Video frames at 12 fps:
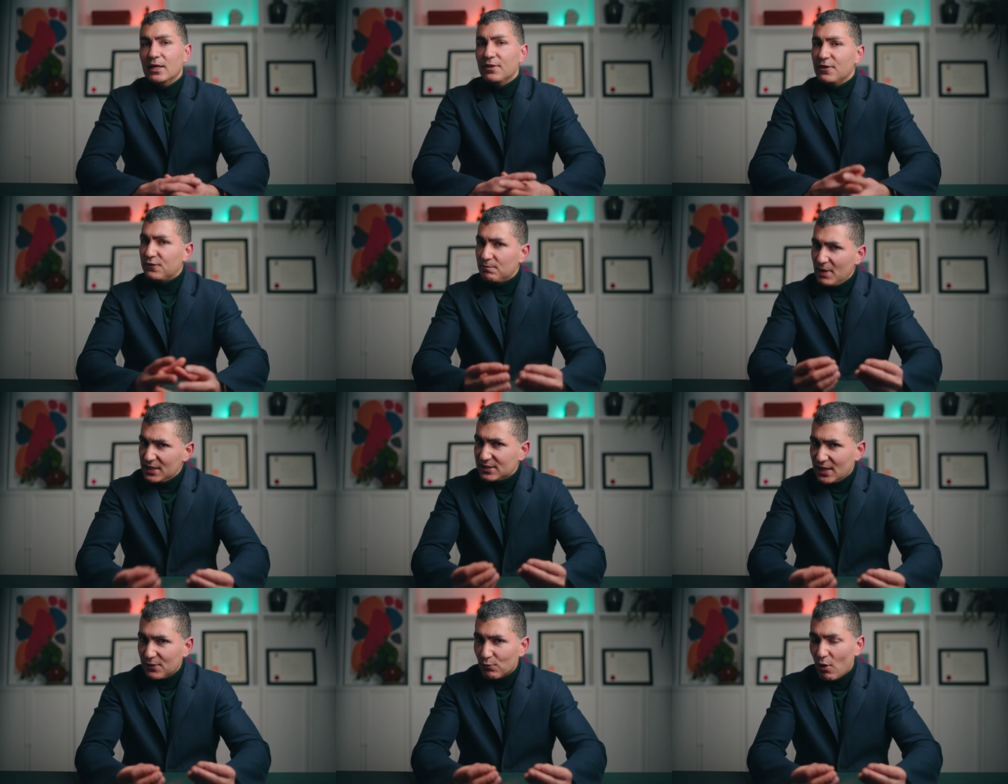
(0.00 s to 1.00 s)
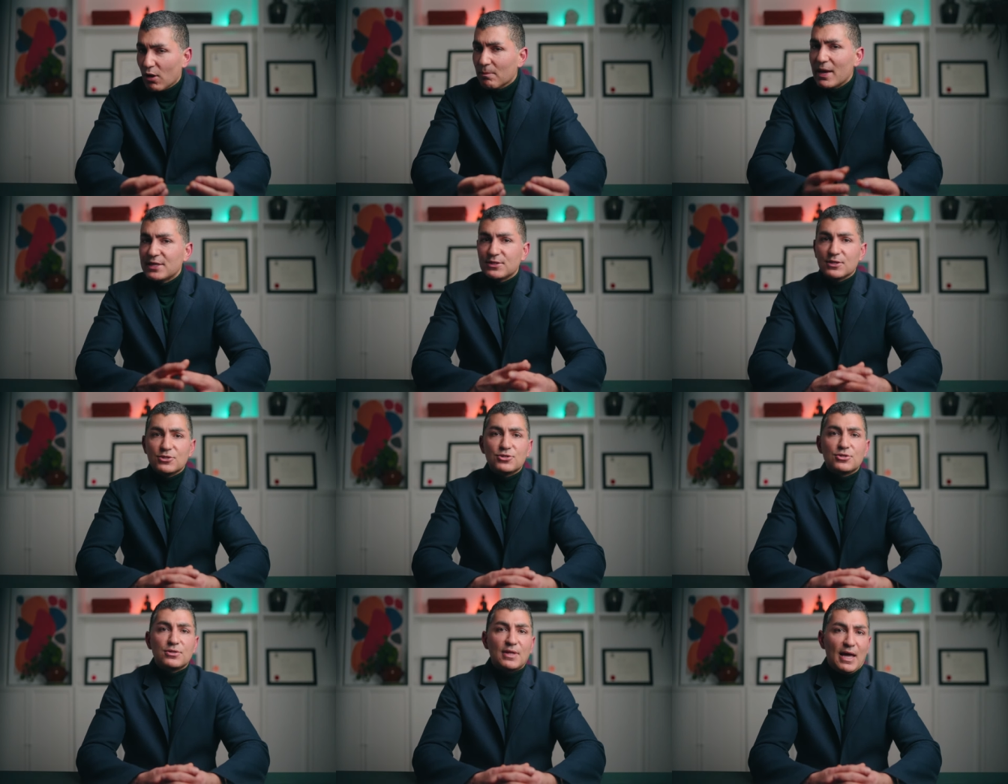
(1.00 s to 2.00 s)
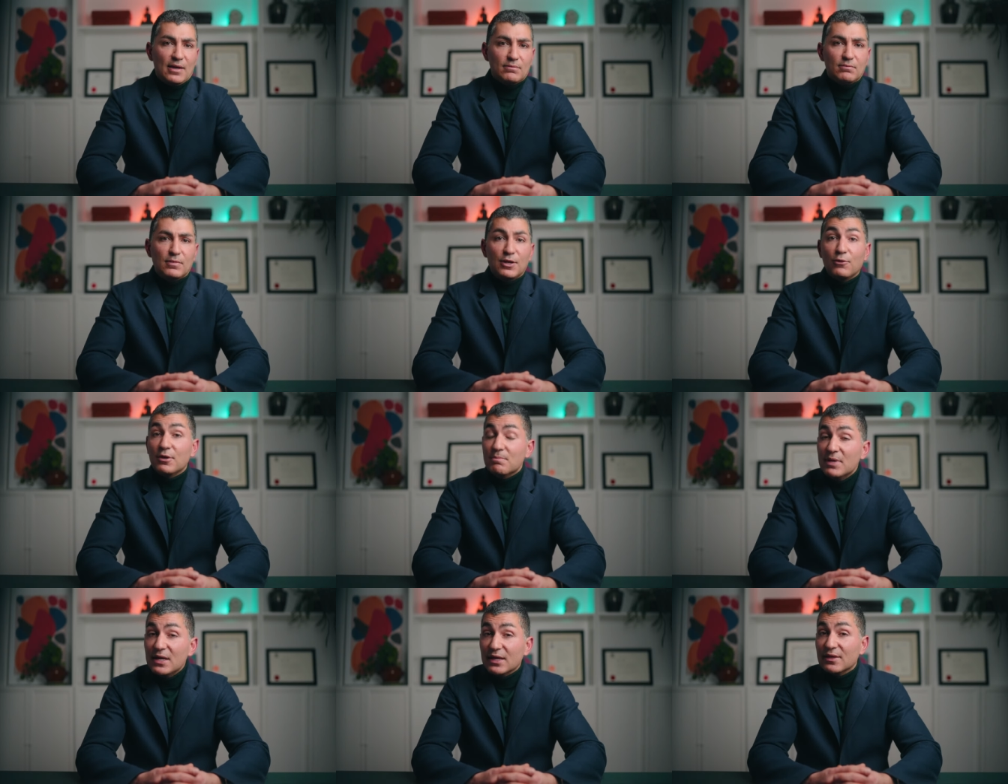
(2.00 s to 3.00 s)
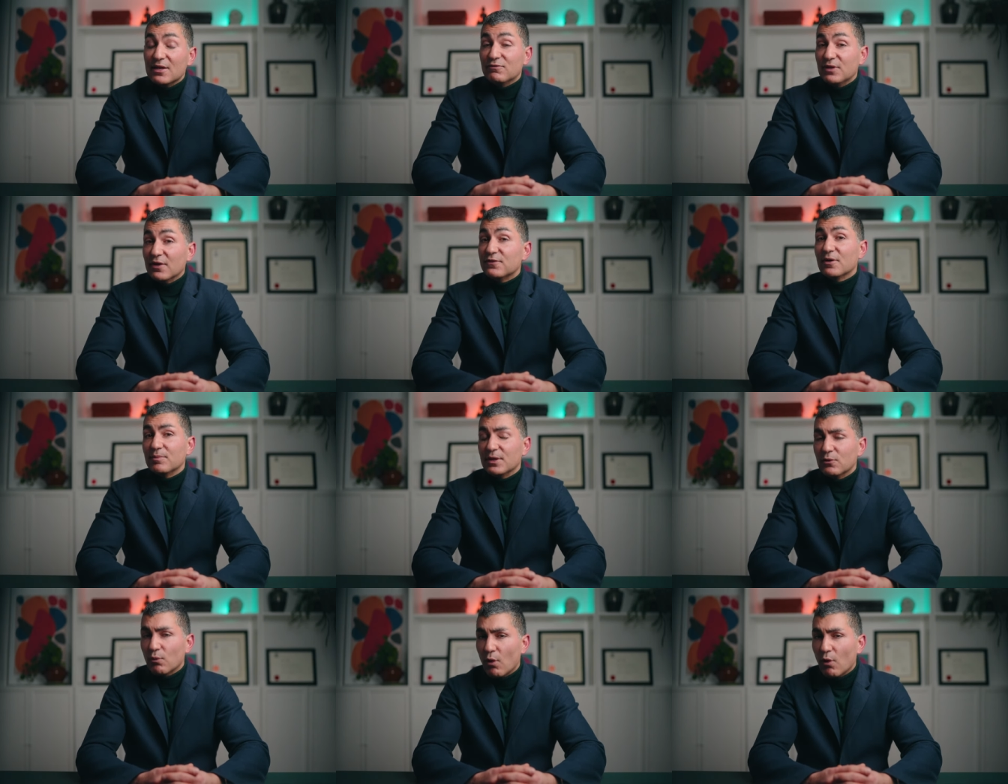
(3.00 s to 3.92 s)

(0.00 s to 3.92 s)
this may send the wrong message that they're admitting they've done something